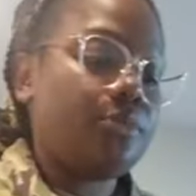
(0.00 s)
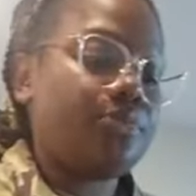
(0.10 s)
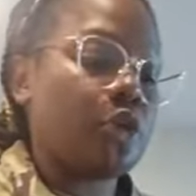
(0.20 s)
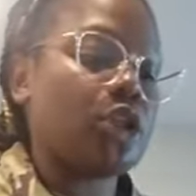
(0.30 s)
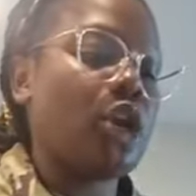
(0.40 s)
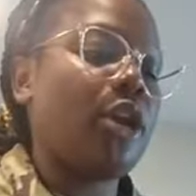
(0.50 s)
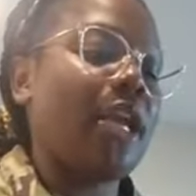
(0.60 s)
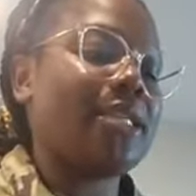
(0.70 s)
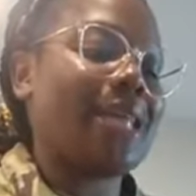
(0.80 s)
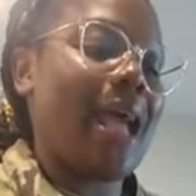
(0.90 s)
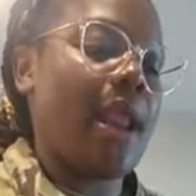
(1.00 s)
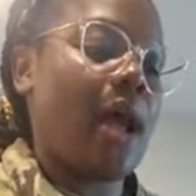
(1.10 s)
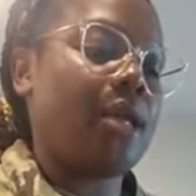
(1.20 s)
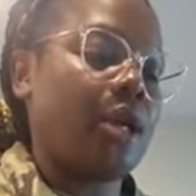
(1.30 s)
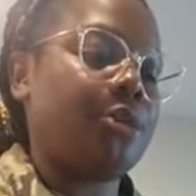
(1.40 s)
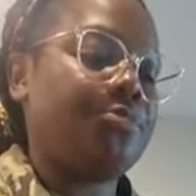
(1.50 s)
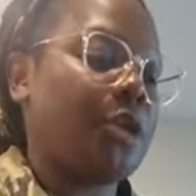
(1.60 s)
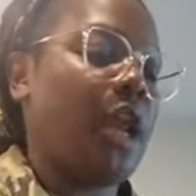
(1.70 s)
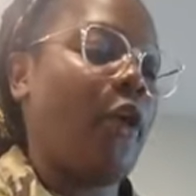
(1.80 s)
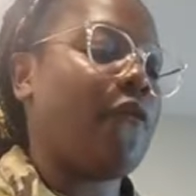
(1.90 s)
Or turn it inside out. Yo, it ain't
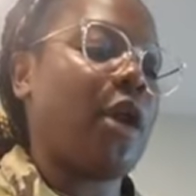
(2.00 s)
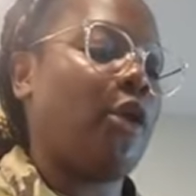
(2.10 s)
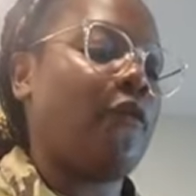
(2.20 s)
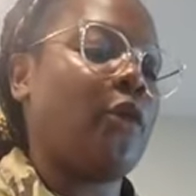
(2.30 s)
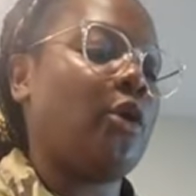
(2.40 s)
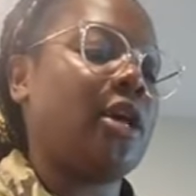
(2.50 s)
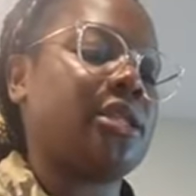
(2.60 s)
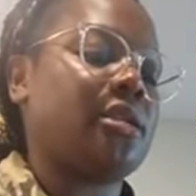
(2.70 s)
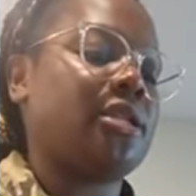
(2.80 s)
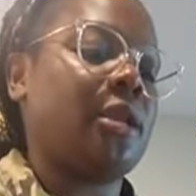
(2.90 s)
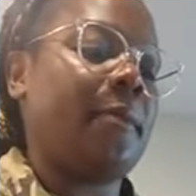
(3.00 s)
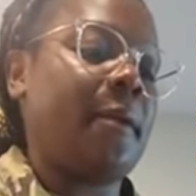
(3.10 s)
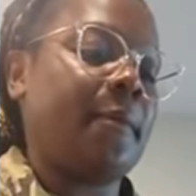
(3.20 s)
gonna fall on the floor cause it's stuck to the paper.